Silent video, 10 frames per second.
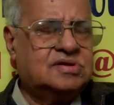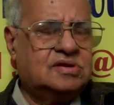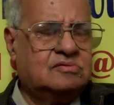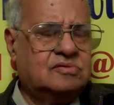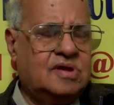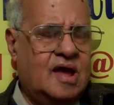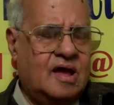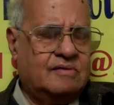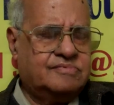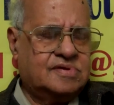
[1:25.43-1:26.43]
You see, we
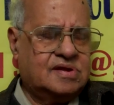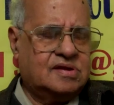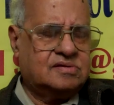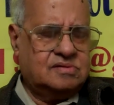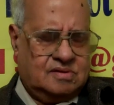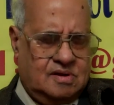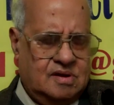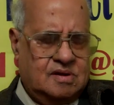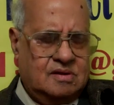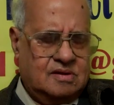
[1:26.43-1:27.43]
have
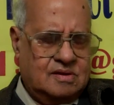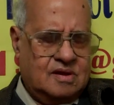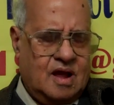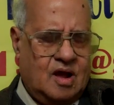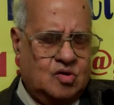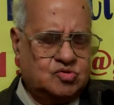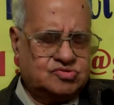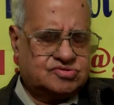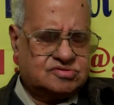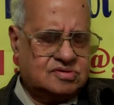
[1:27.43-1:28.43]
a
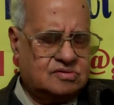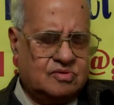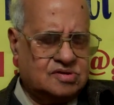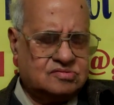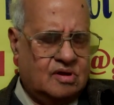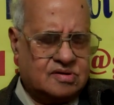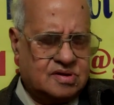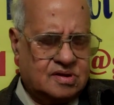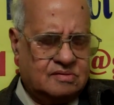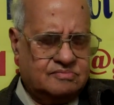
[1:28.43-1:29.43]
house, it was not
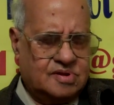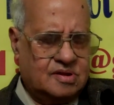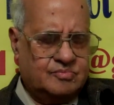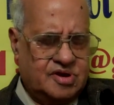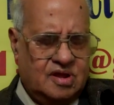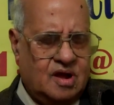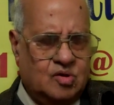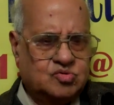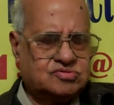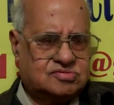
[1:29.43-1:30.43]
a brick
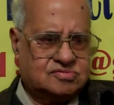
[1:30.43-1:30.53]
house,